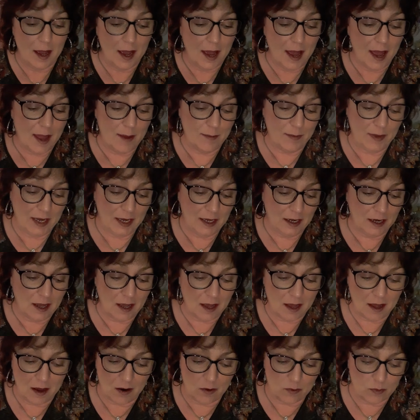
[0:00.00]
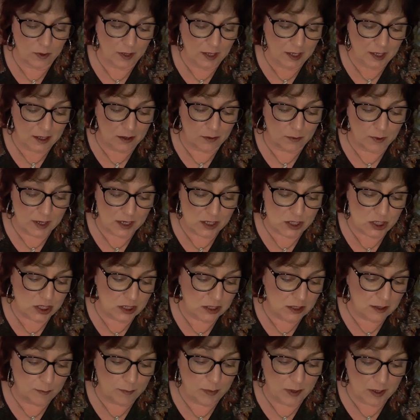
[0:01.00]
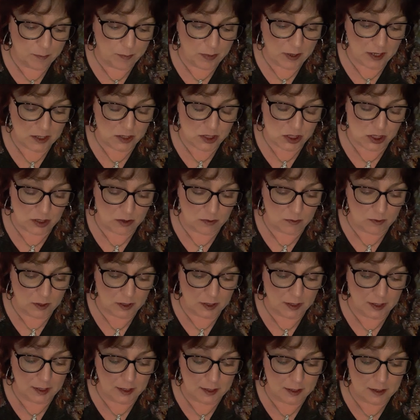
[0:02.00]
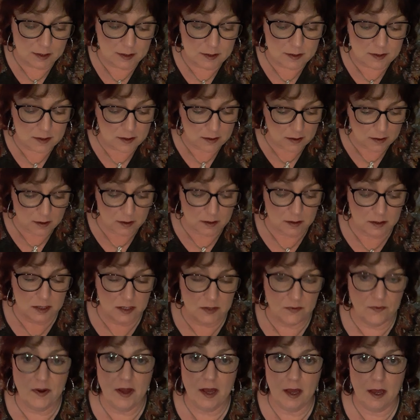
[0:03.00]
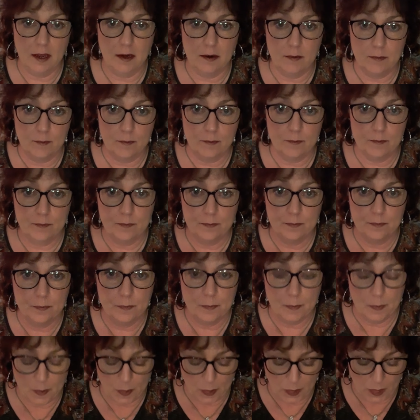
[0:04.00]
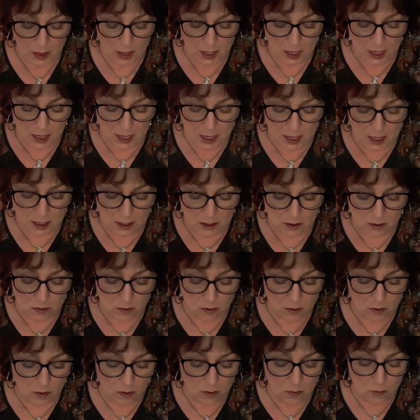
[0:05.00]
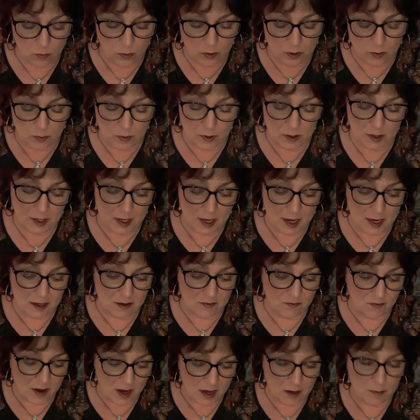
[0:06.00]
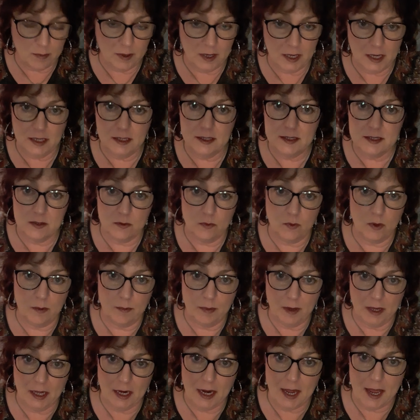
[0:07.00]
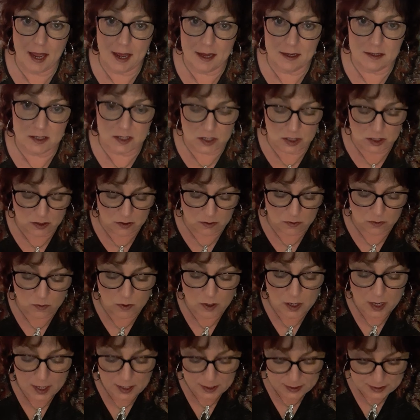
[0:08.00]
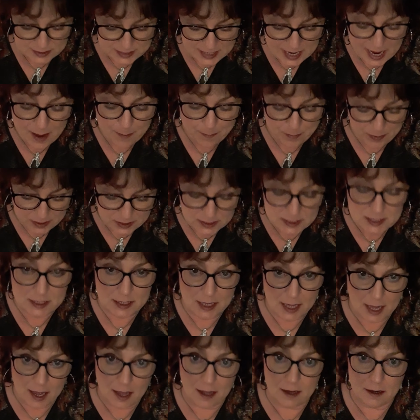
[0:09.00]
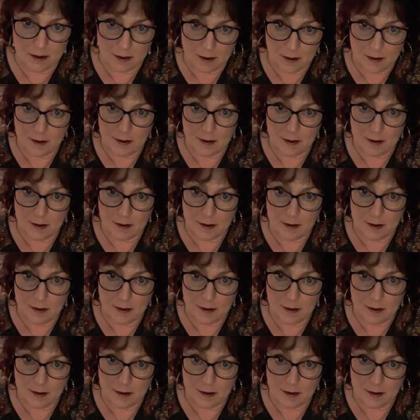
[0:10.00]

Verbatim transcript: I mean, a reiteration, the big picture really is divine. And we really are divine beings, and we're being asked to tap into that.